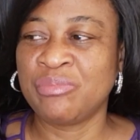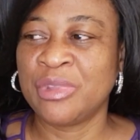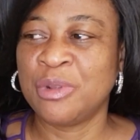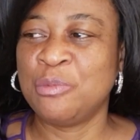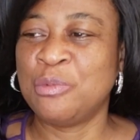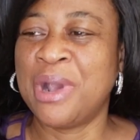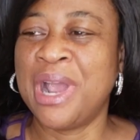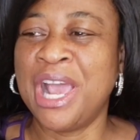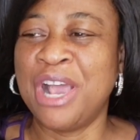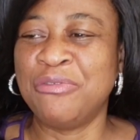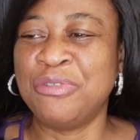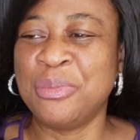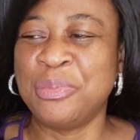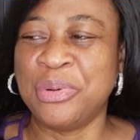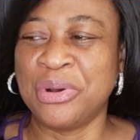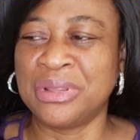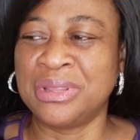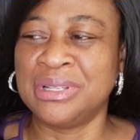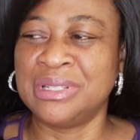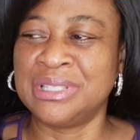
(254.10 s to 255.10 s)
why have you
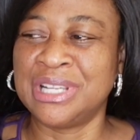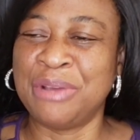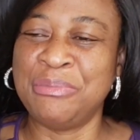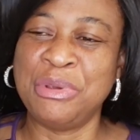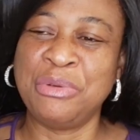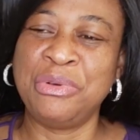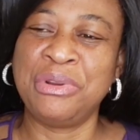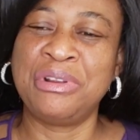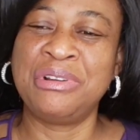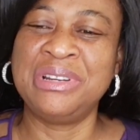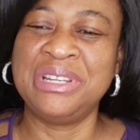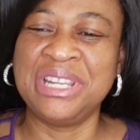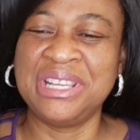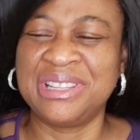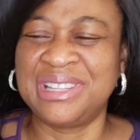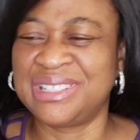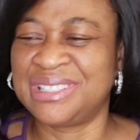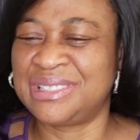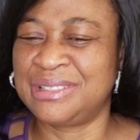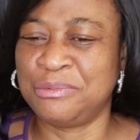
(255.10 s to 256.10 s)
bought this? I mean, we don't
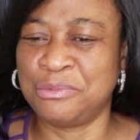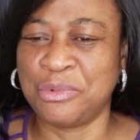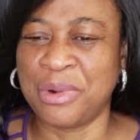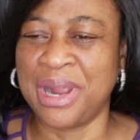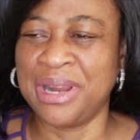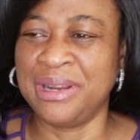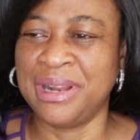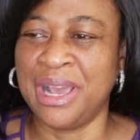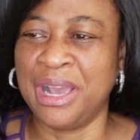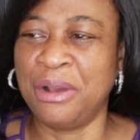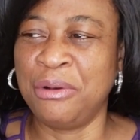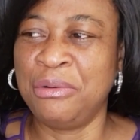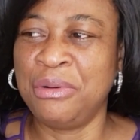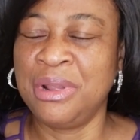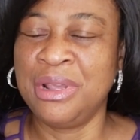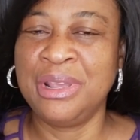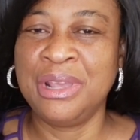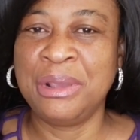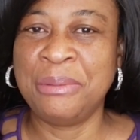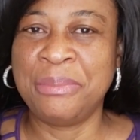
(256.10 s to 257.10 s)
need this right now,
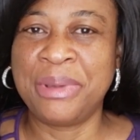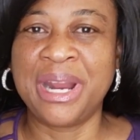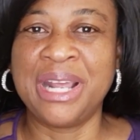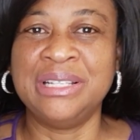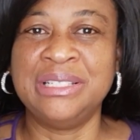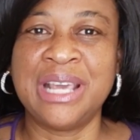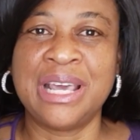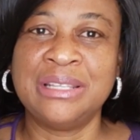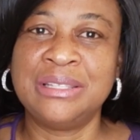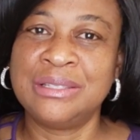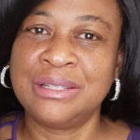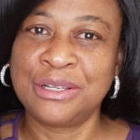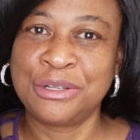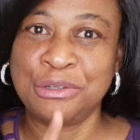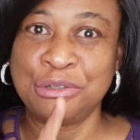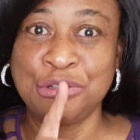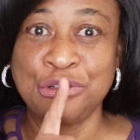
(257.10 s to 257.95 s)
but I just,